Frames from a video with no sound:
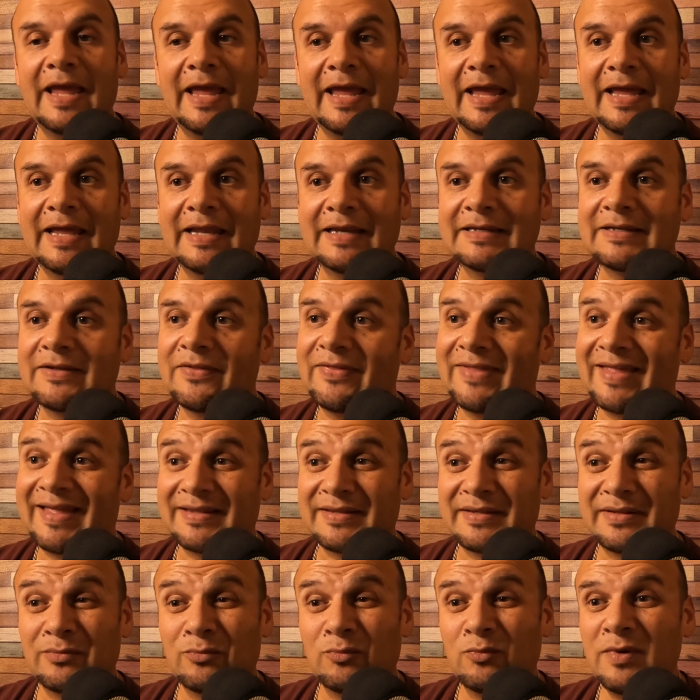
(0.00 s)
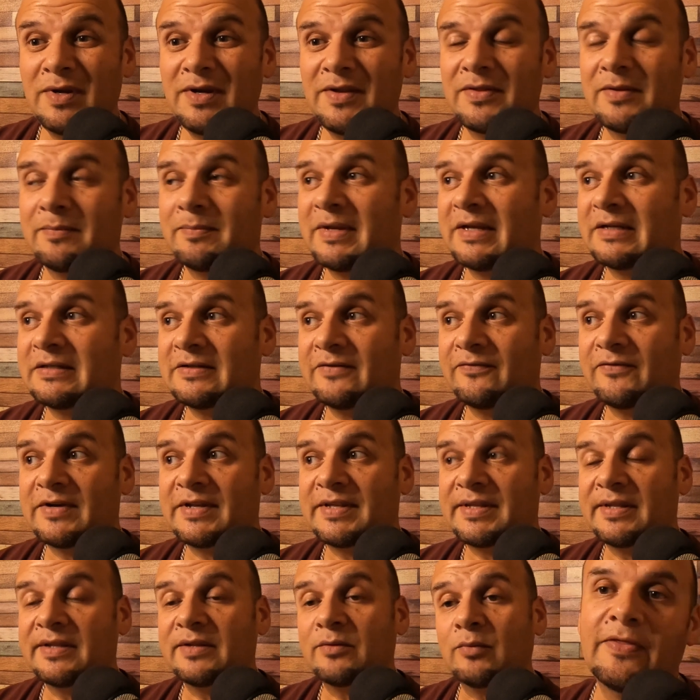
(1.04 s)
and that's one of the big
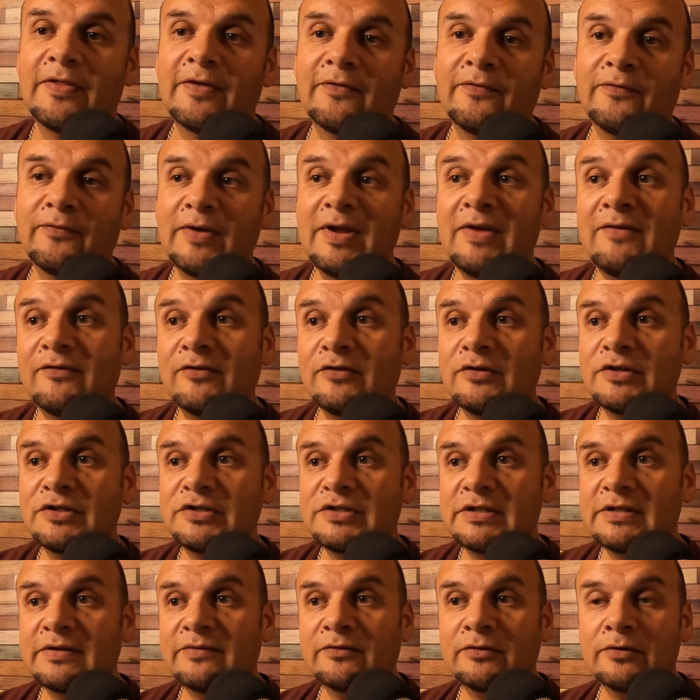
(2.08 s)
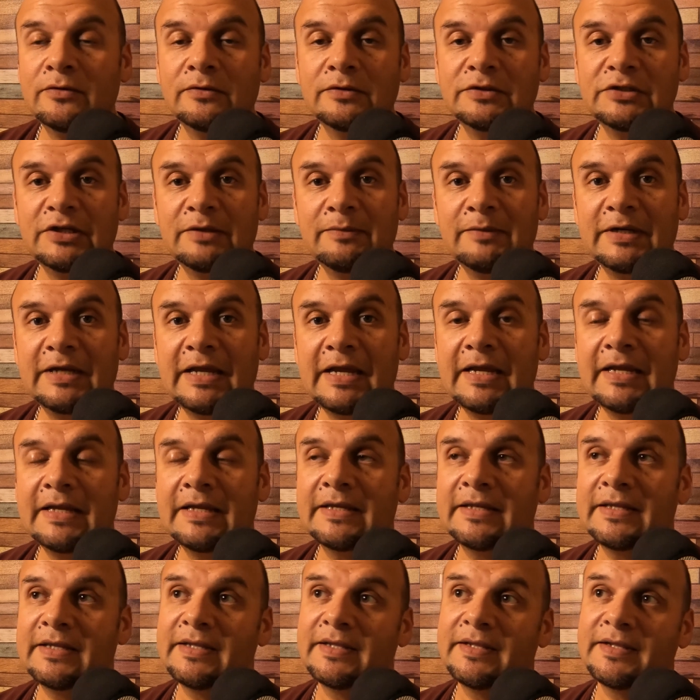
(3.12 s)
differences. The free version of Google Gemini
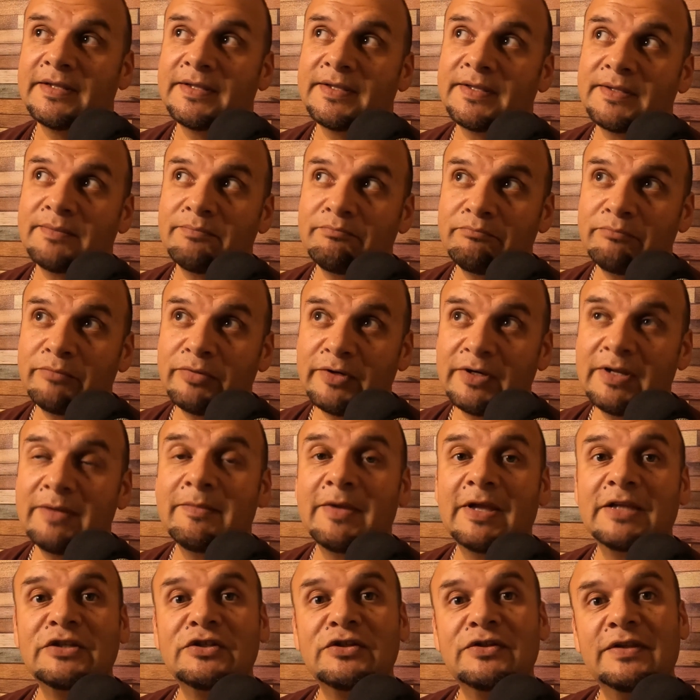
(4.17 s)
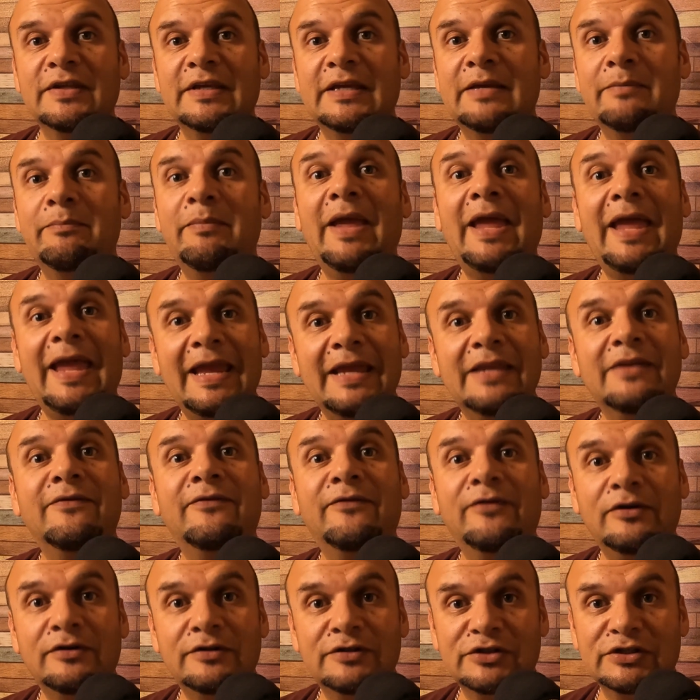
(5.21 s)
is pretty much the paid
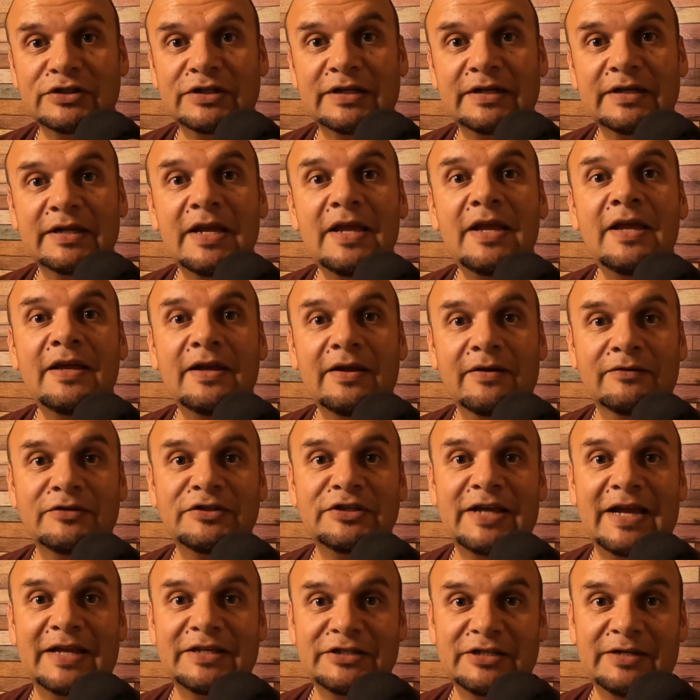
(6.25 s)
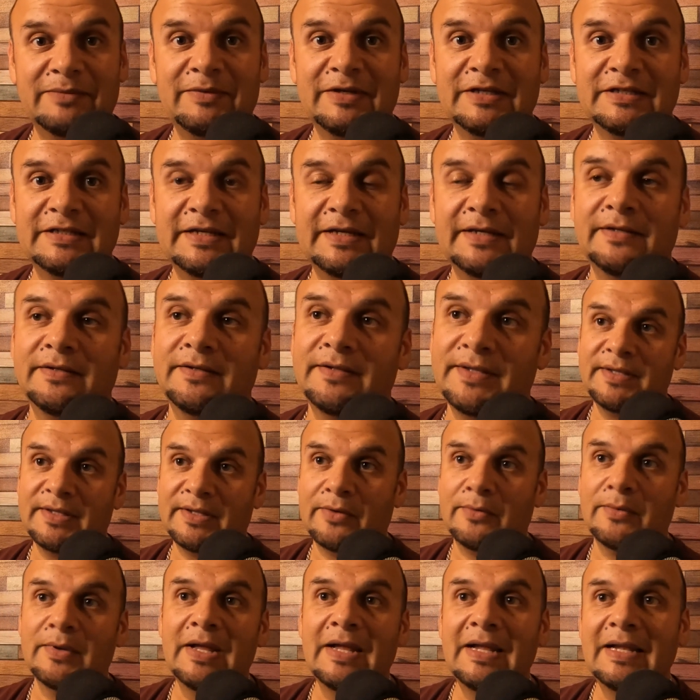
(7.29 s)
version of ChatGPT.
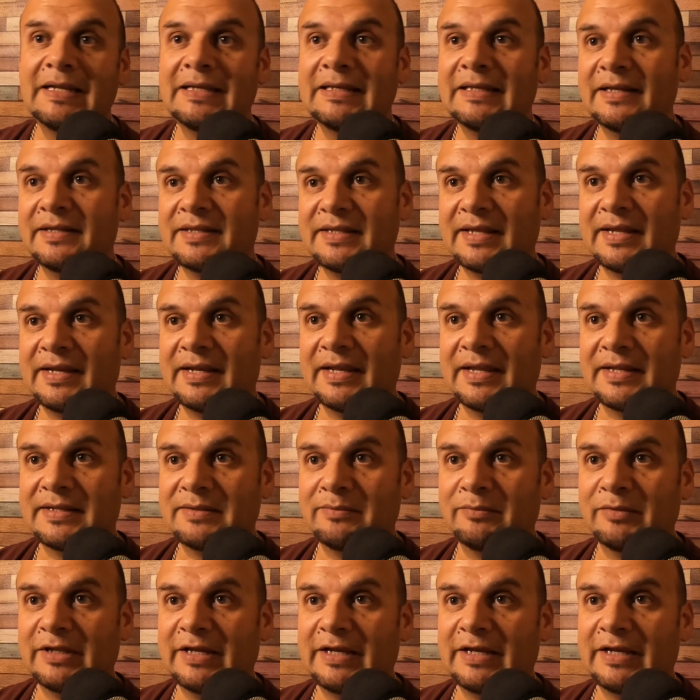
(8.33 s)
So let's get lesson